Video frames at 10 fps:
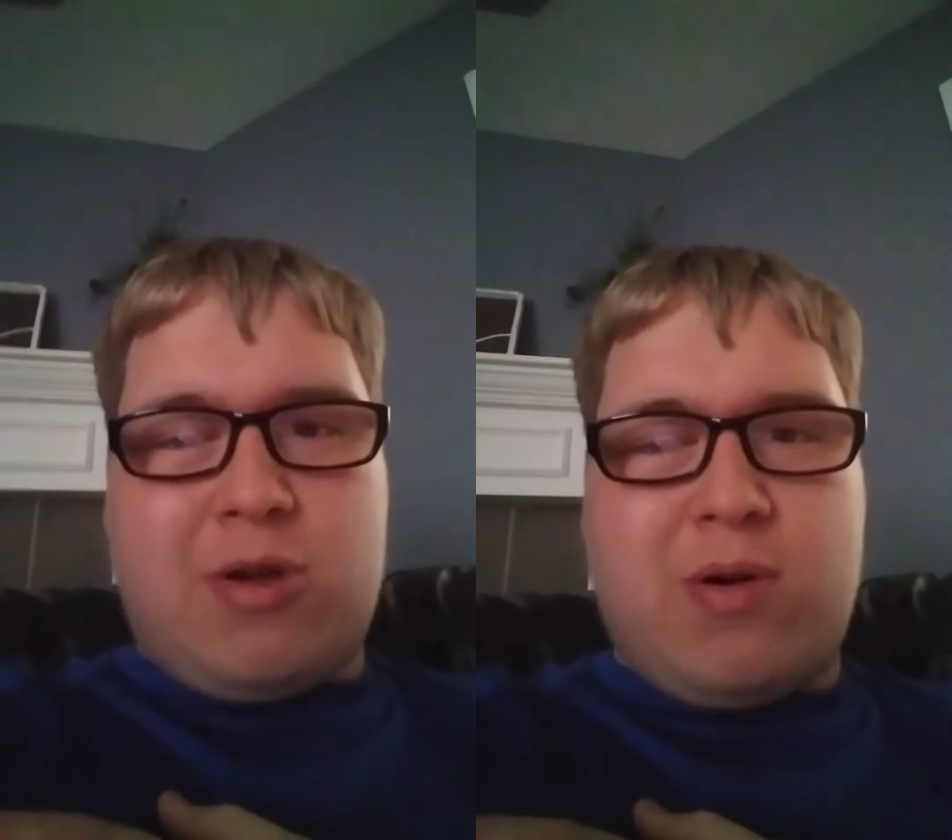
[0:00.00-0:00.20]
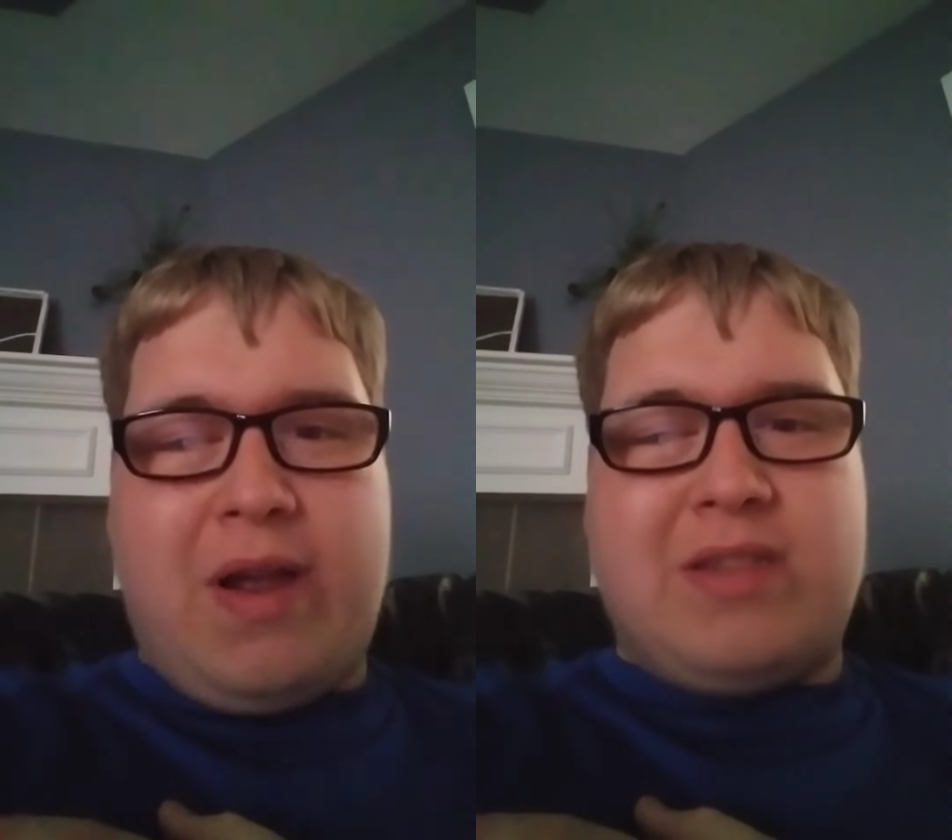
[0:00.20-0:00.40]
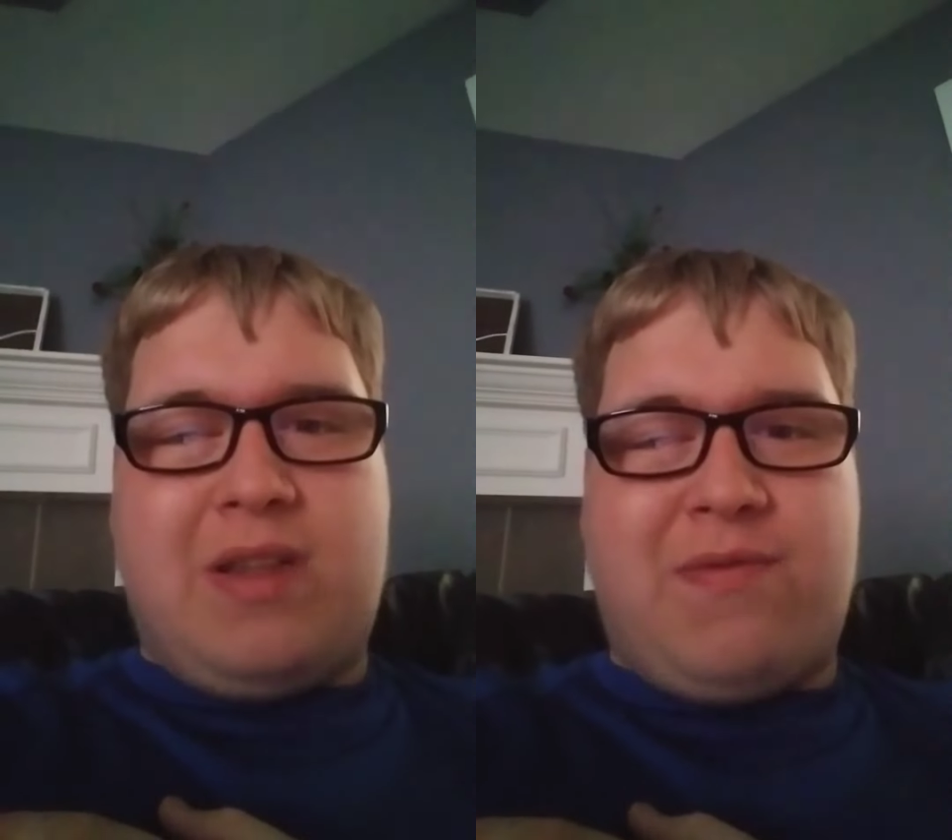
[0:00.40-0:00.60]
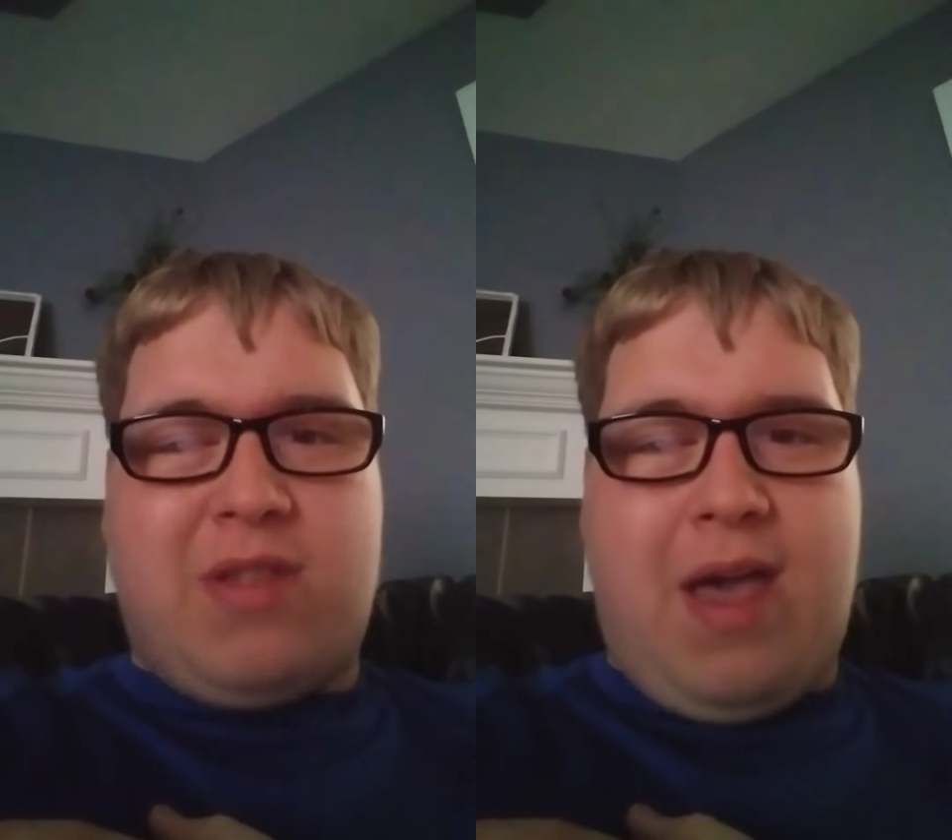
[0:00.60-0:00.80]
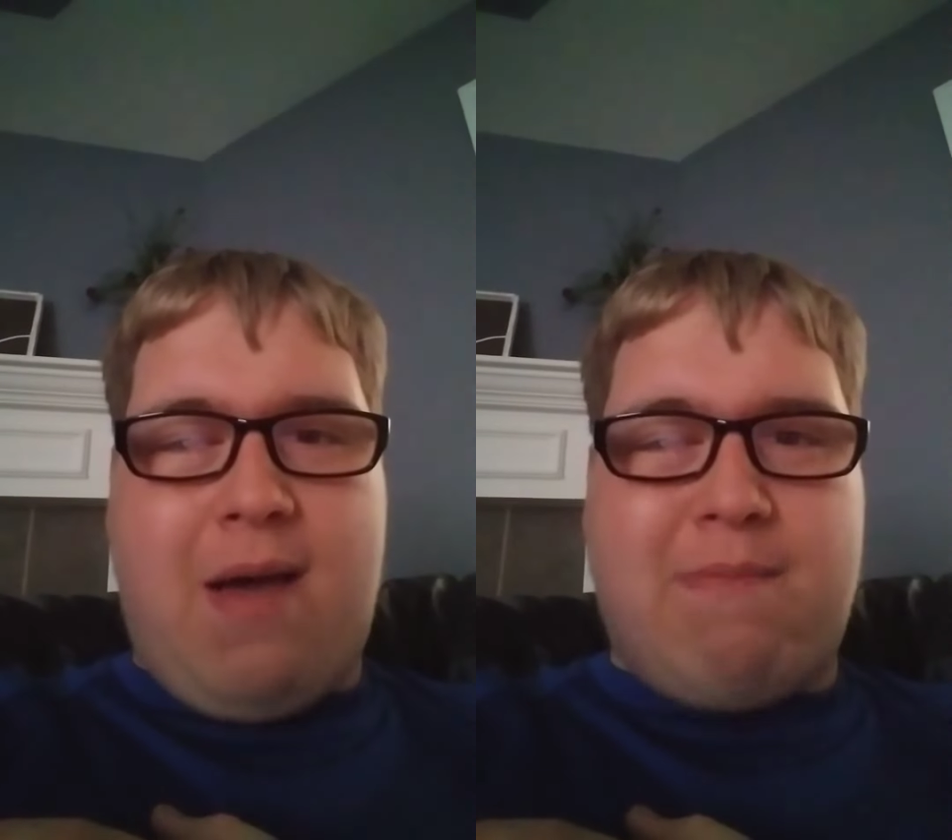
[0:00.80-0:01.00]
crazy
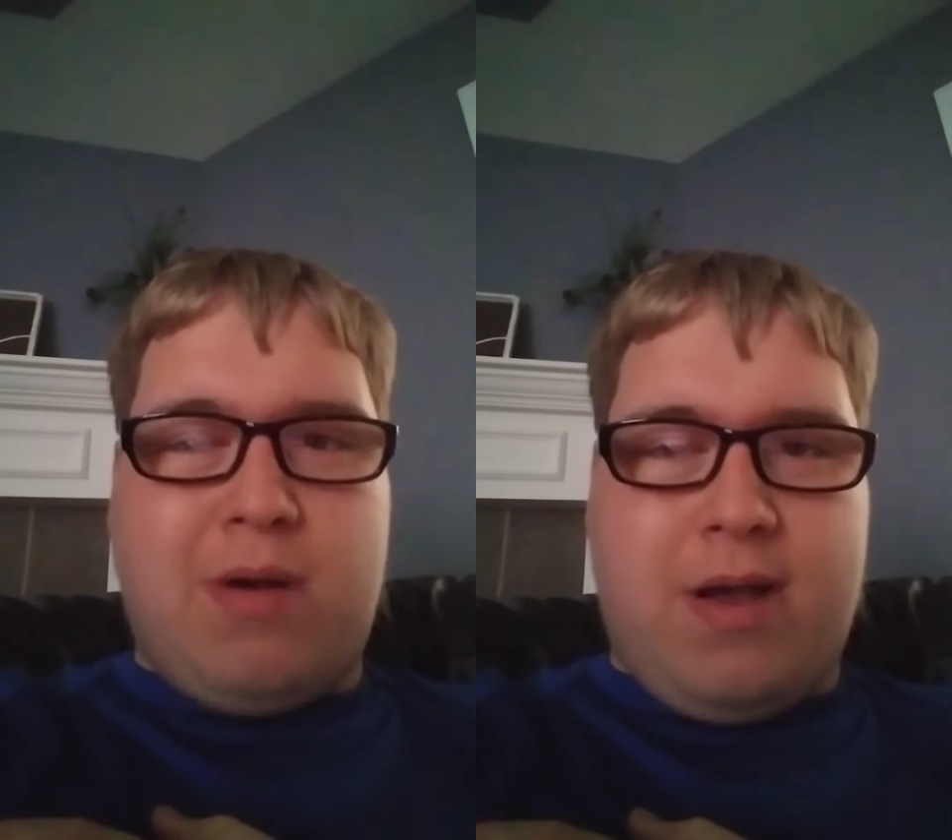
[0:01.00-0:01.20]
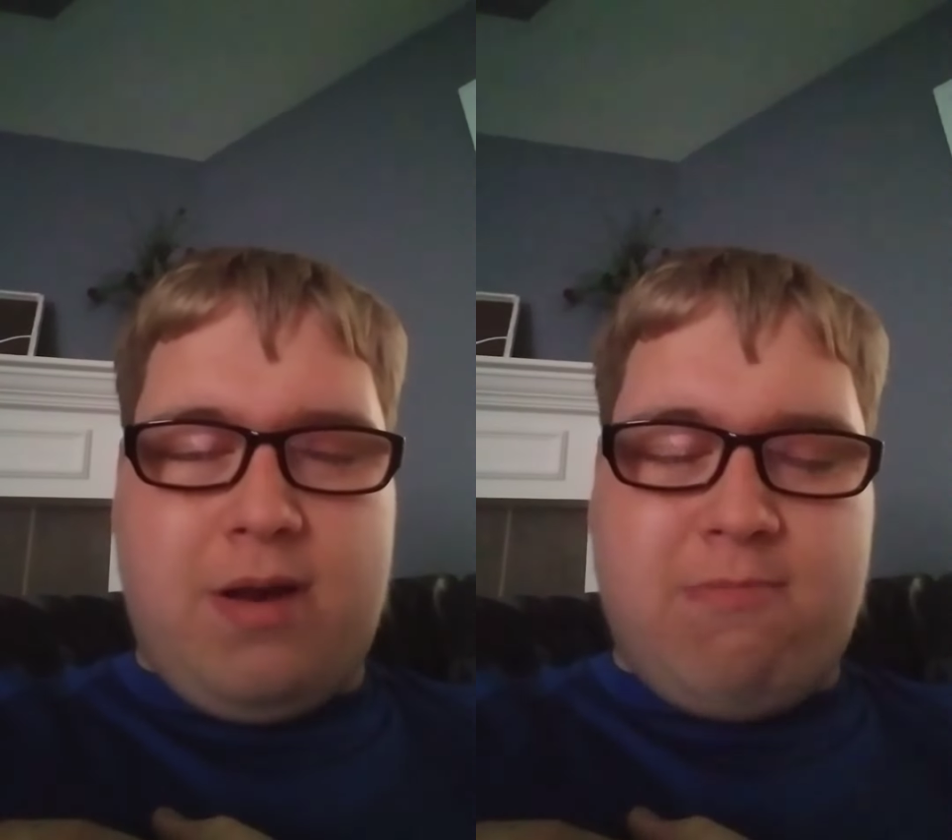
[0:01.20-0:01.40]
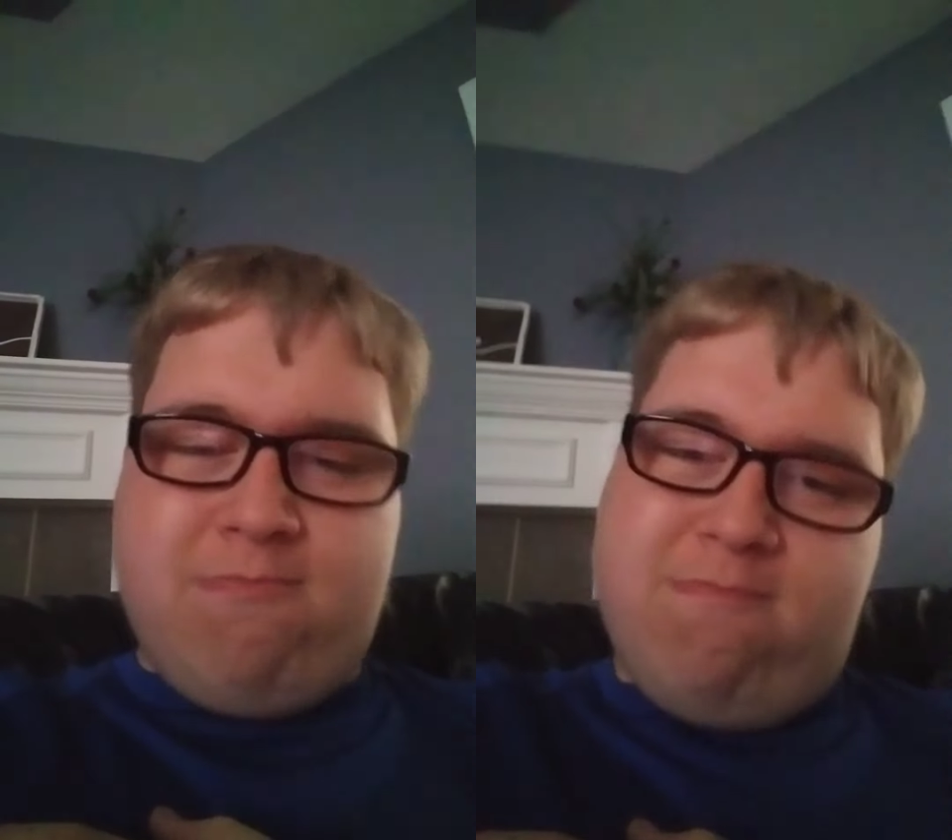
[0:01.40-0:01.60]
for that, but